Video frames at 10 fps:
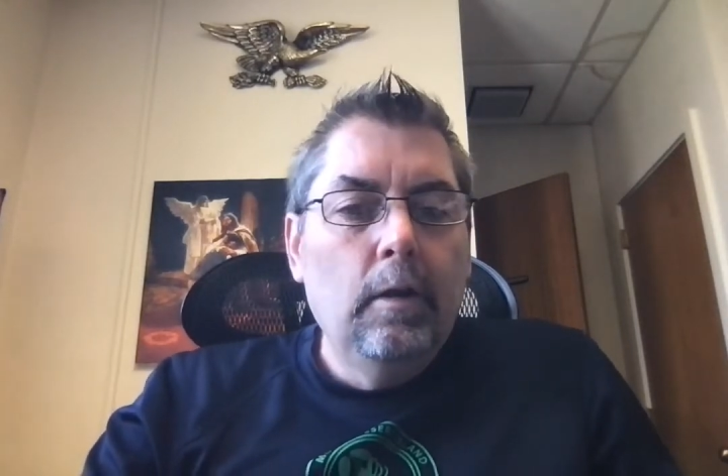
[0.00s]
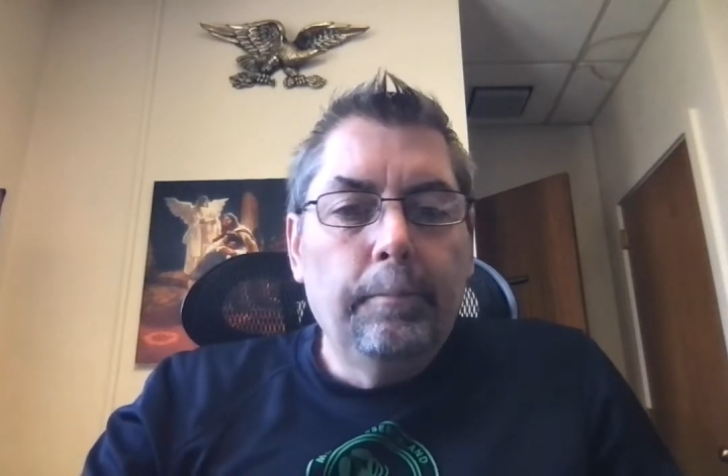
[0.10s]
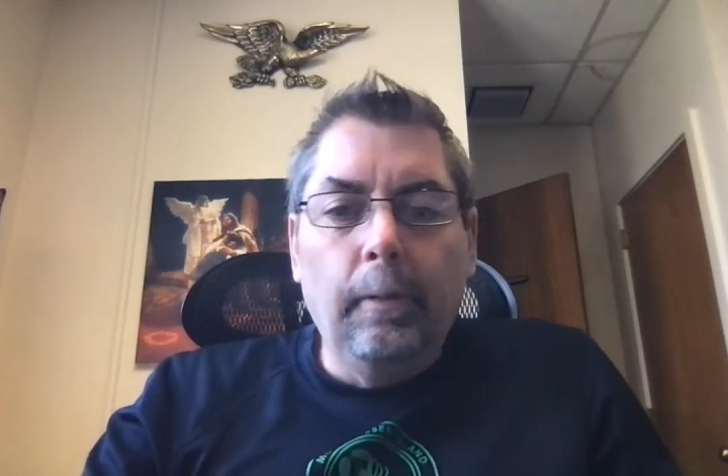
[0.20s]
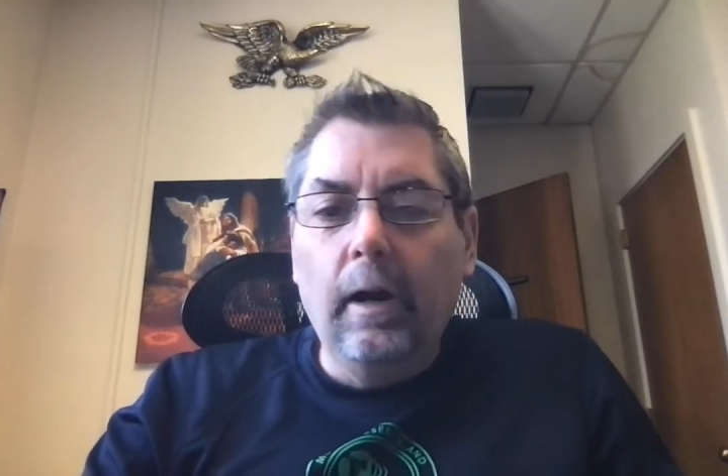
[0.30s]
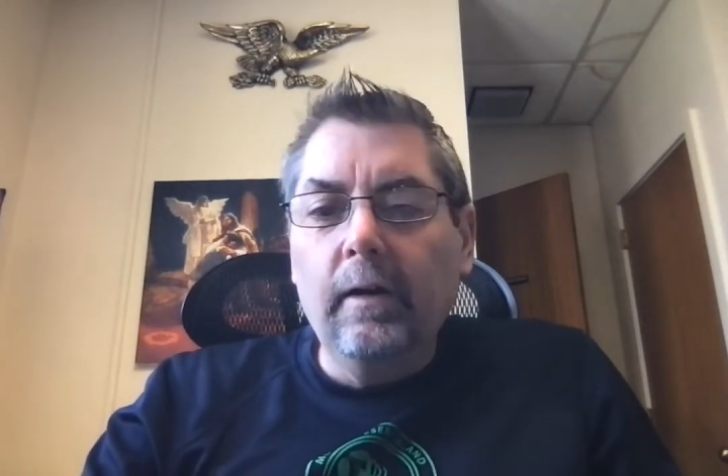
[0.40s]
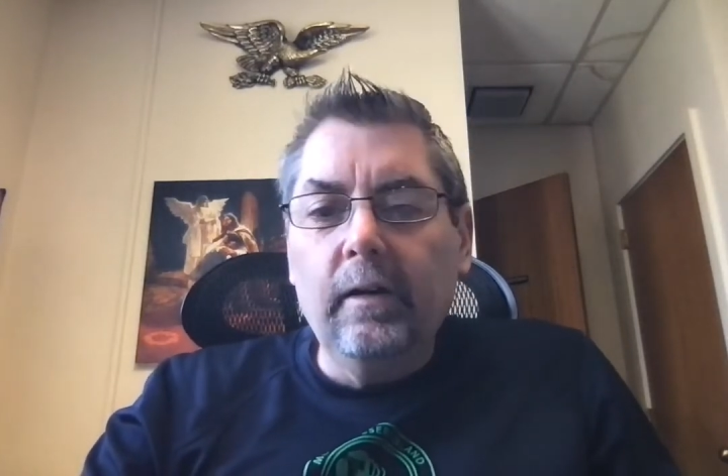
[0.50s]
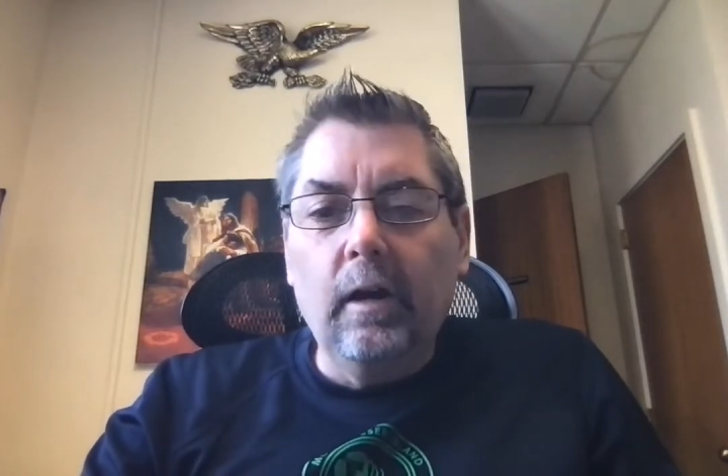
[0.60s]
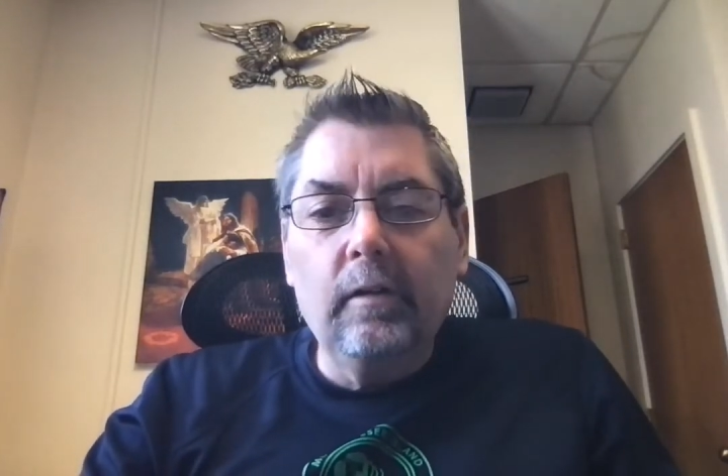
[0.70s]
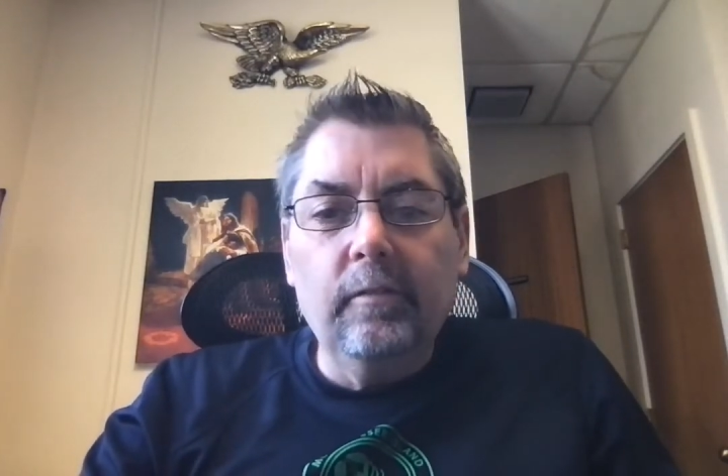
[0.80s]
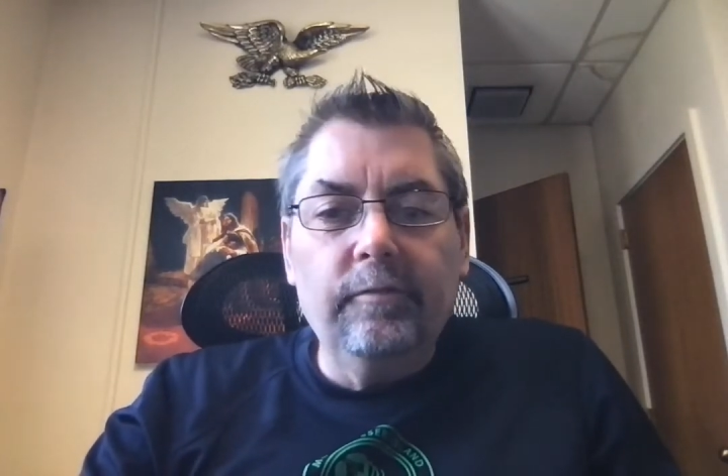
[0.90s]

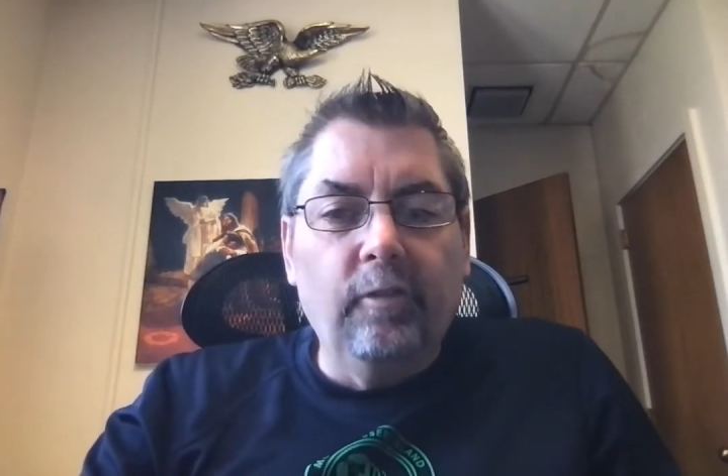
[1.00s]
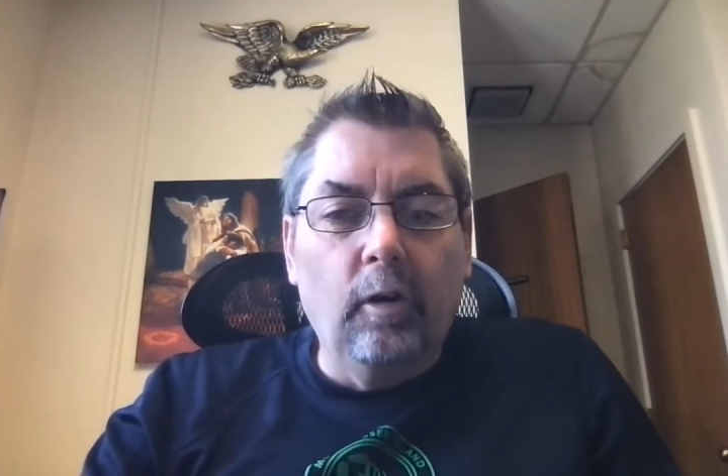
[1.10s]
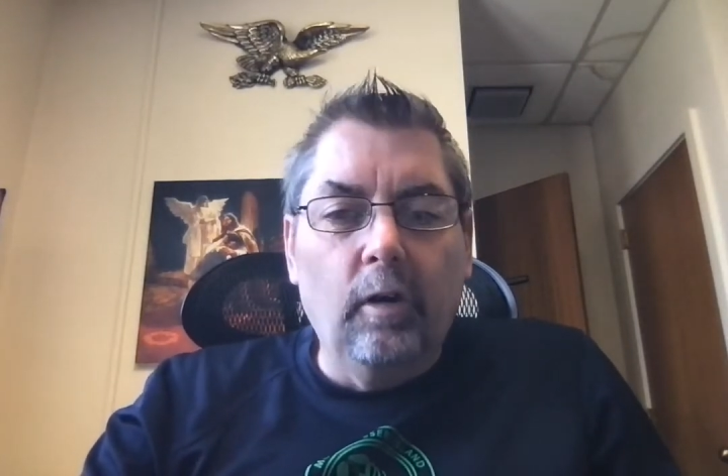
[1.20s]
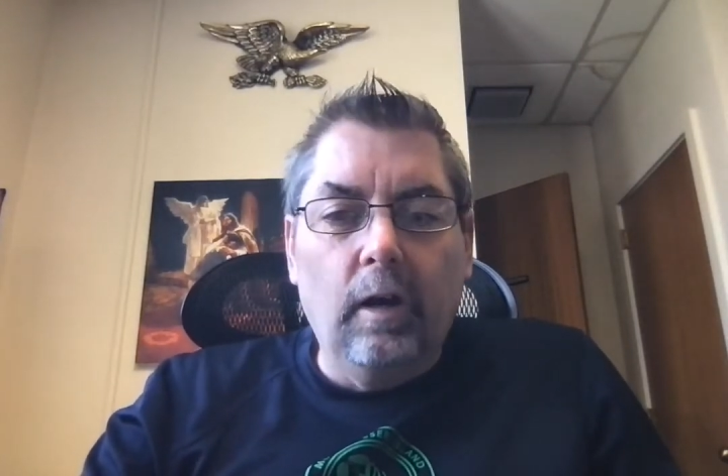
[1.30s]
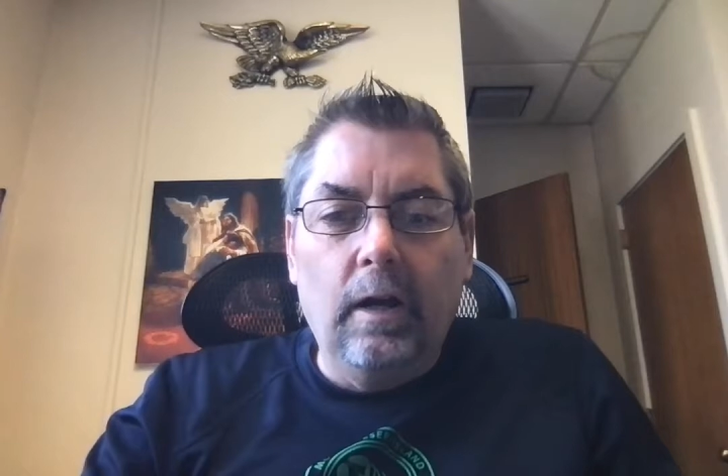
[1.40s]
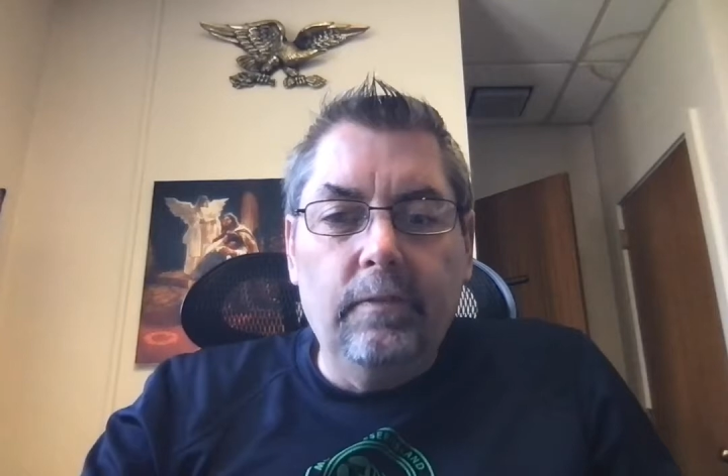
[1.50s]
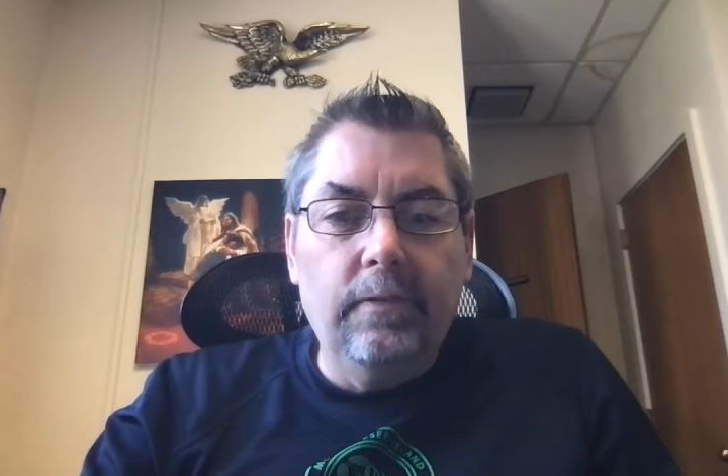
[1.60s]
Prayer for